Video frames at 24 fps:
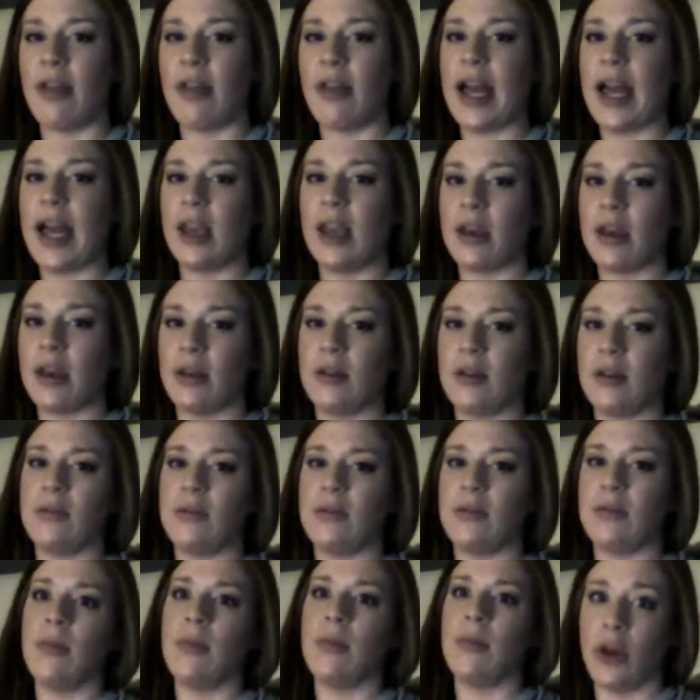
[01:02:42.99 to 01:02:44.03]
the
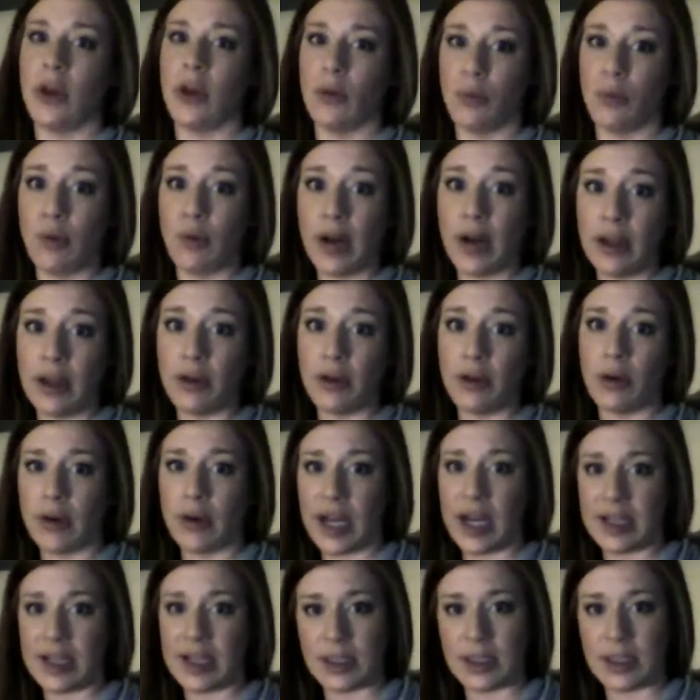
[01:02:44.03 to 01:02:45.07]
real recipe, but
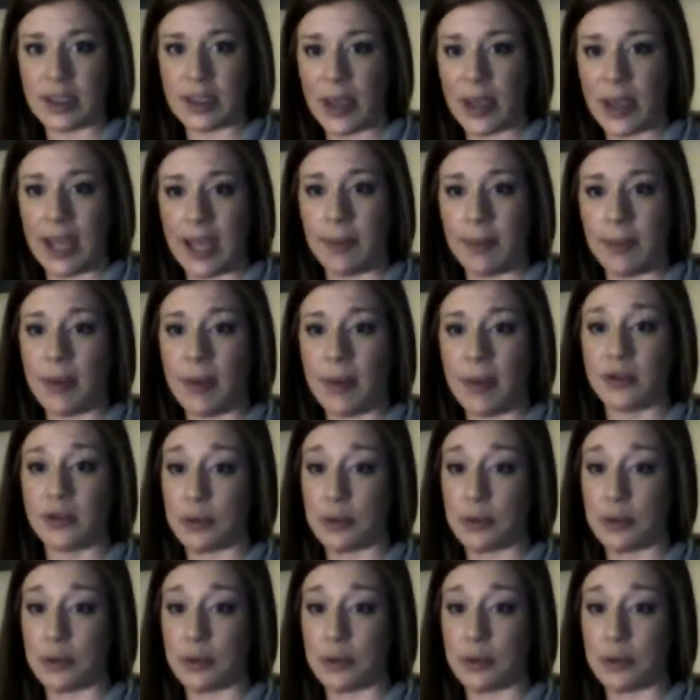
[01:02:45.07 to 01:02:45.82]
it's really good.